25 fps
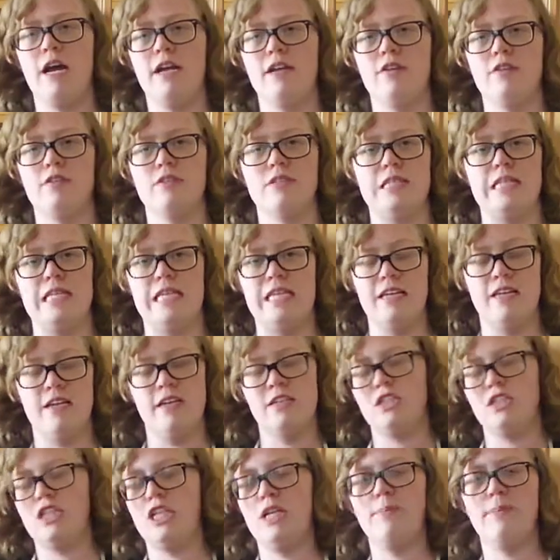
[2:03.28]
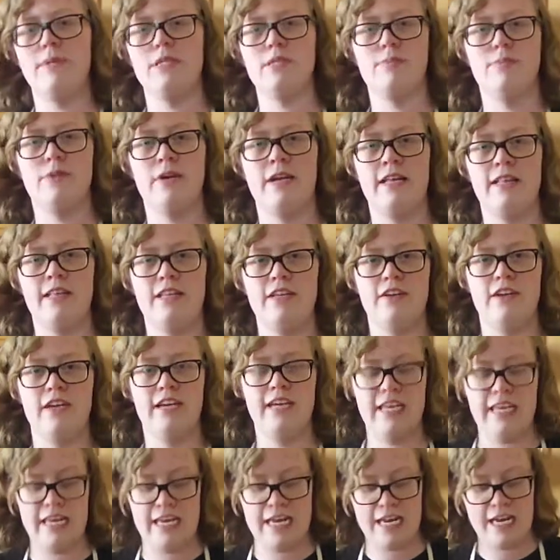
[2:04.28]
I use the cheapest brand that you
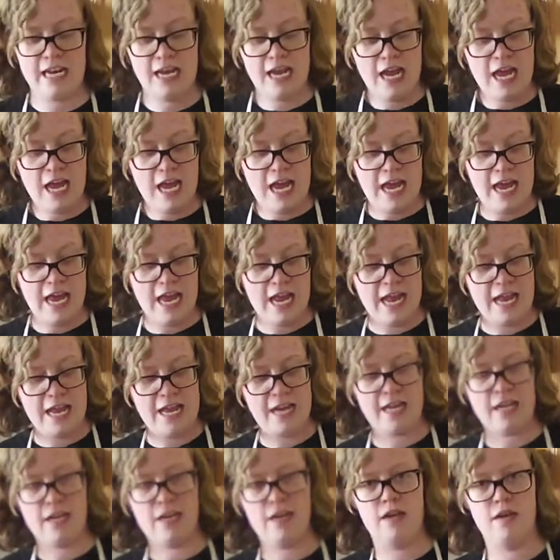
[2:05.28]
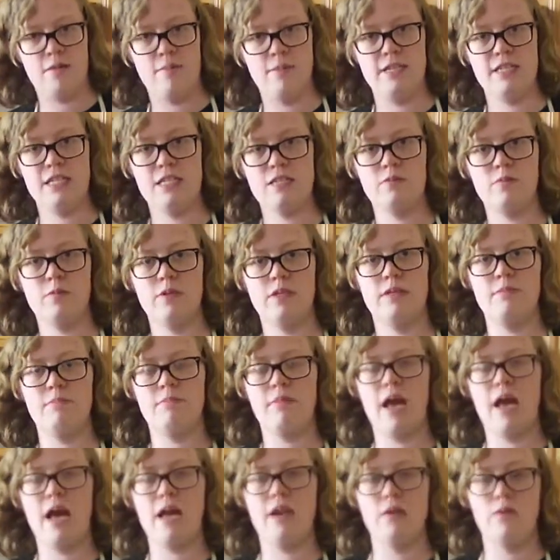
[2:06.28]
can get, and it doesn't really
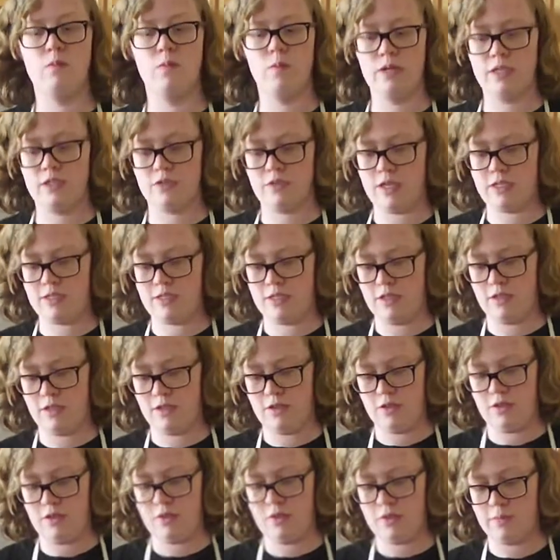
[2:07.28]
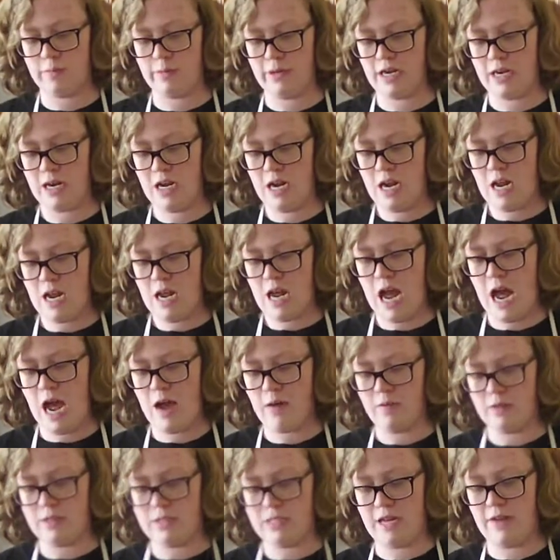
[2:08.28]
matter what dressing you use, but
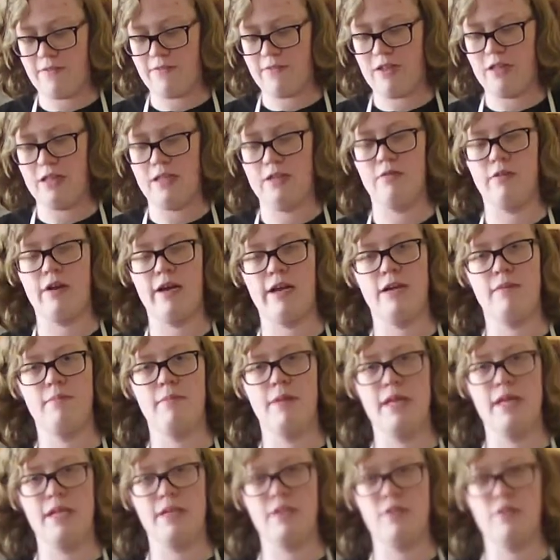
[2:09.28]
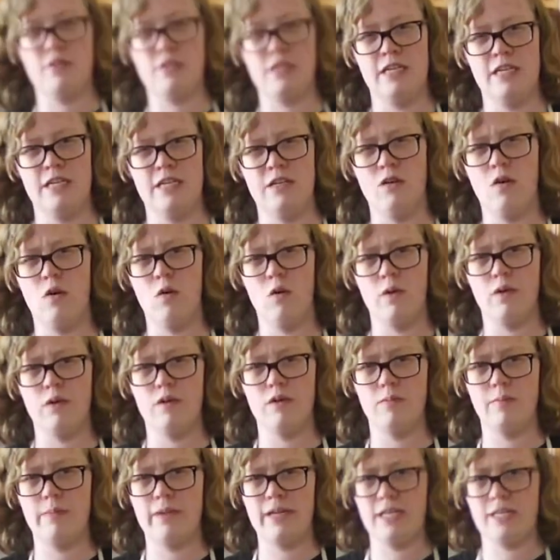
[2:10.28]
I would definitely recommend using an
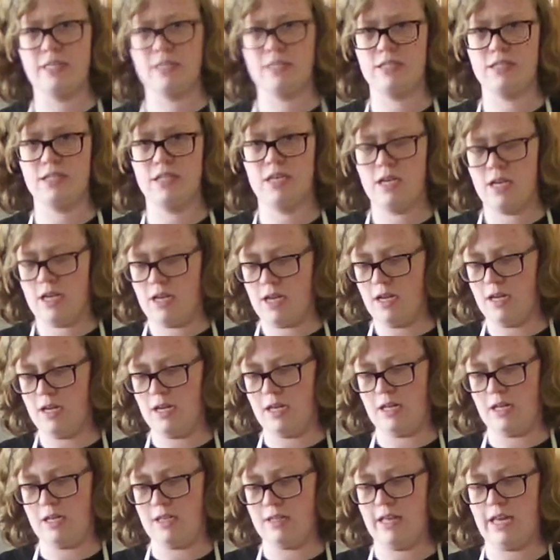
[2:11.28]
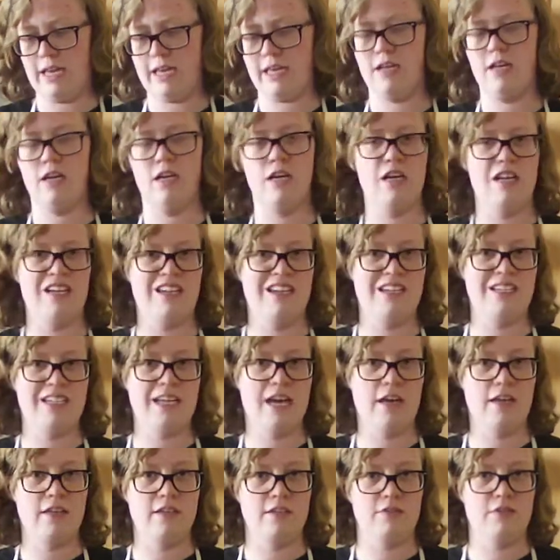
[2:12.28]
oil-based like an
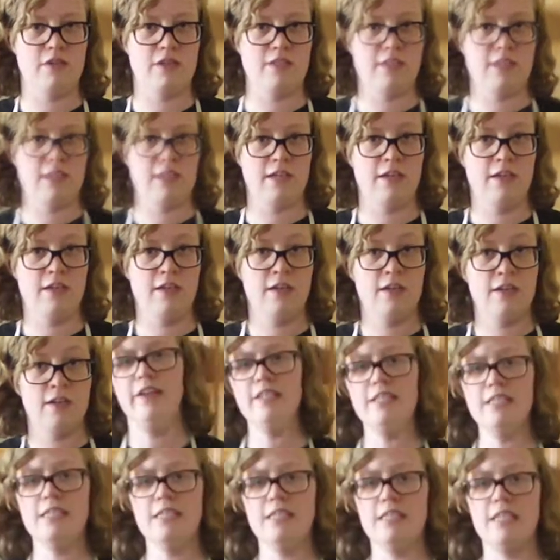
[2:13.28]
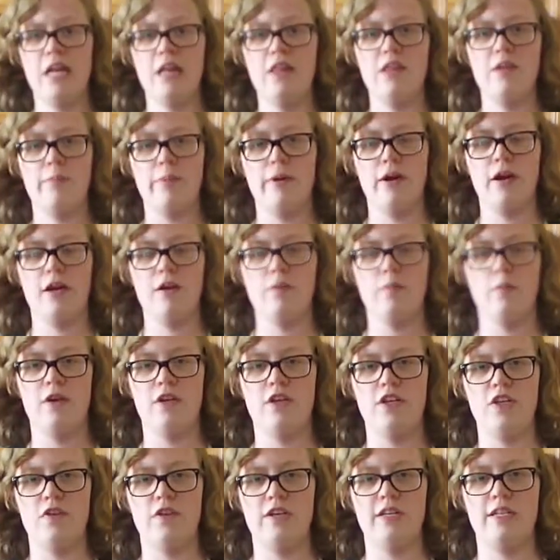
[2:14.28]
Italian dressing. This is another part
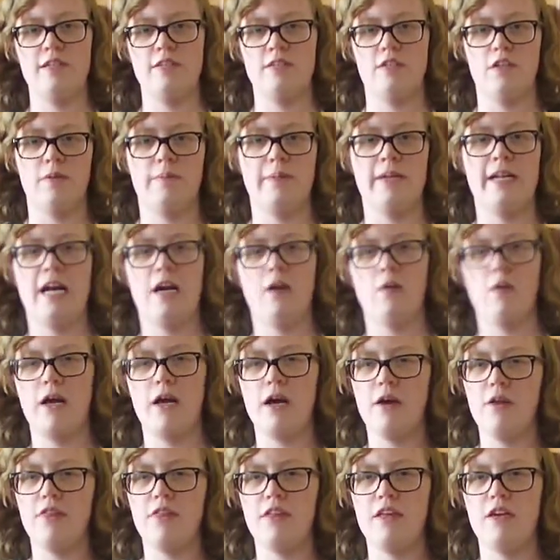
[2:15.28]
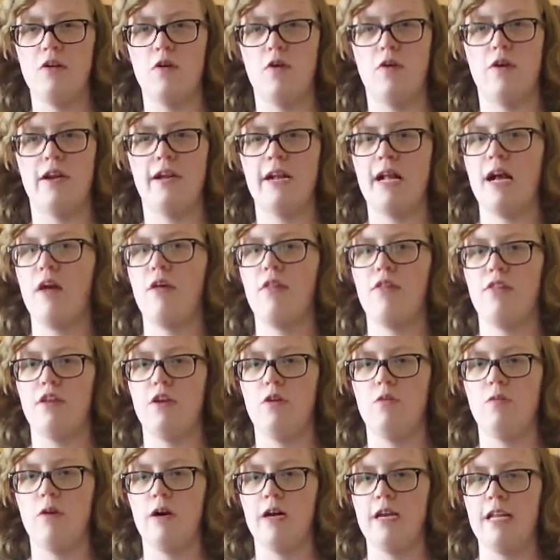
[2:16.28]
where you can determine how healthy or
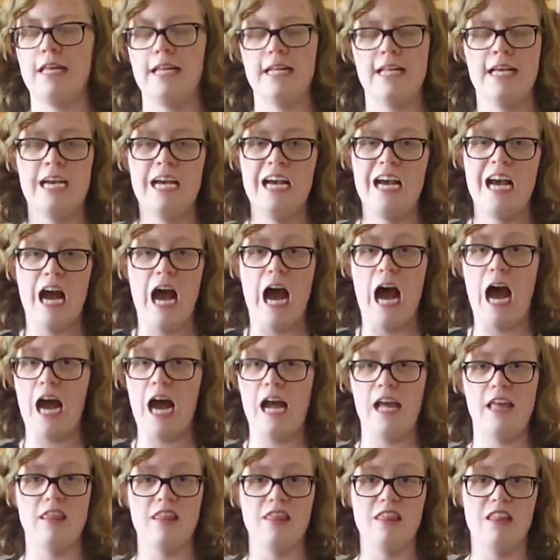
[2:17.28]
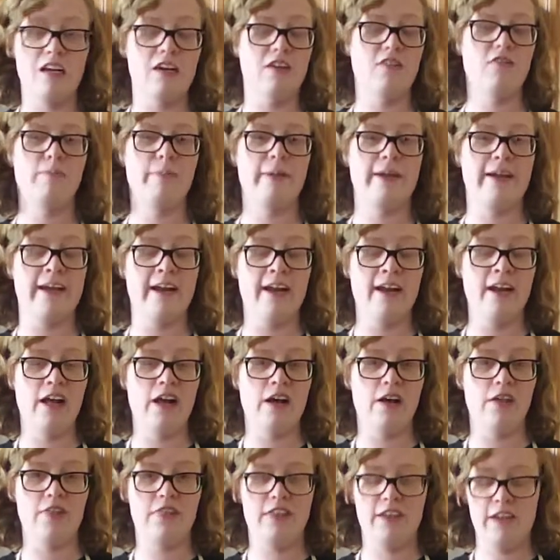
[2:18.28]
unhealthy you want it. I love being
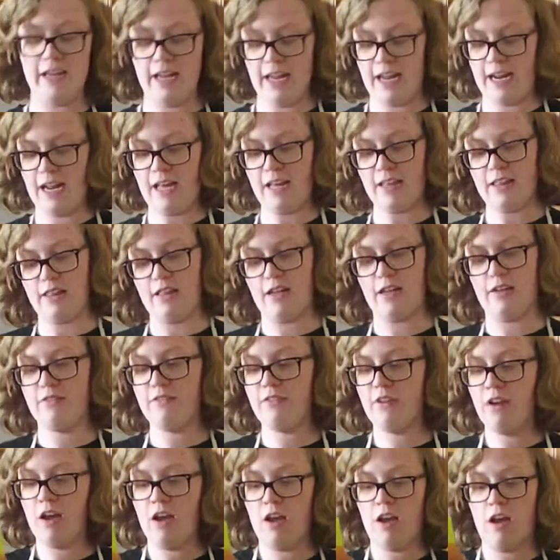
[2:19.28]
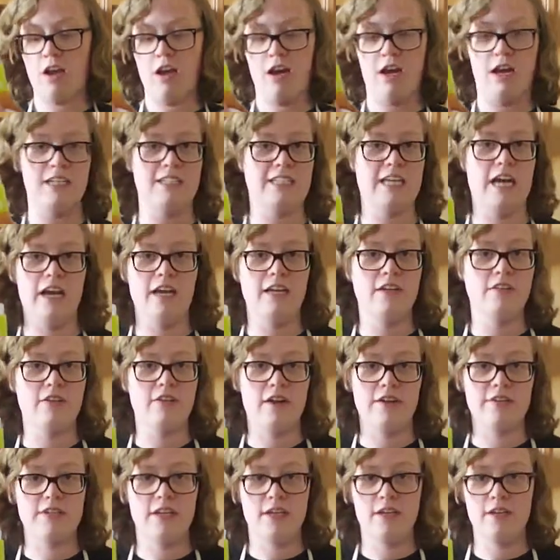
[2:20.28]
unhealthy and I love Italian
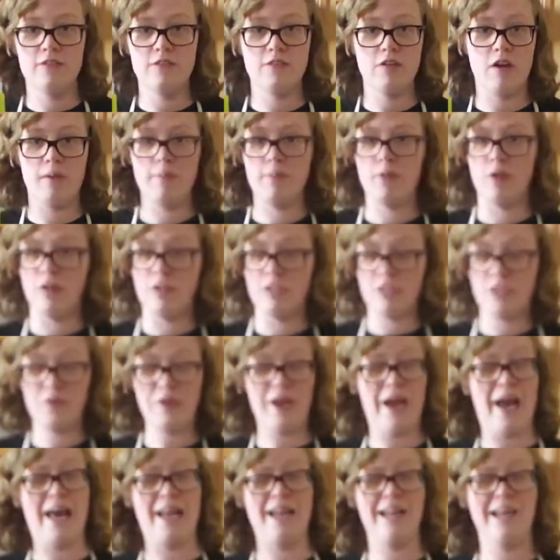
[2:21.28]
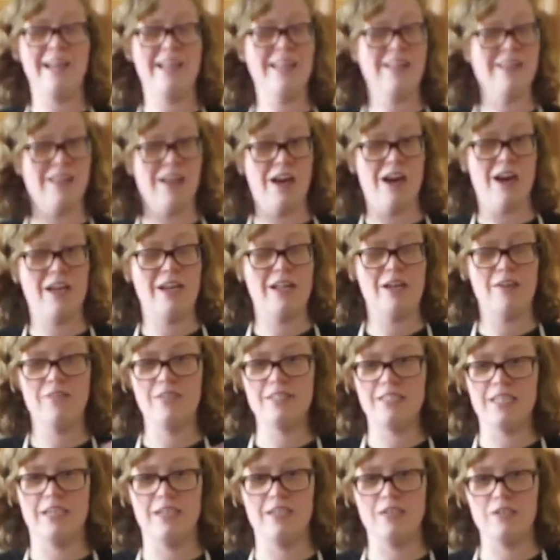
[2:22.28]
dressing, so I'm going to add a lot
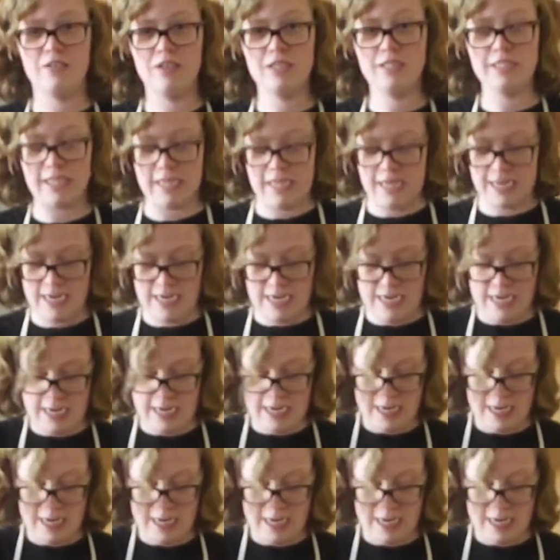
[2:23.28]
of Italian dressing.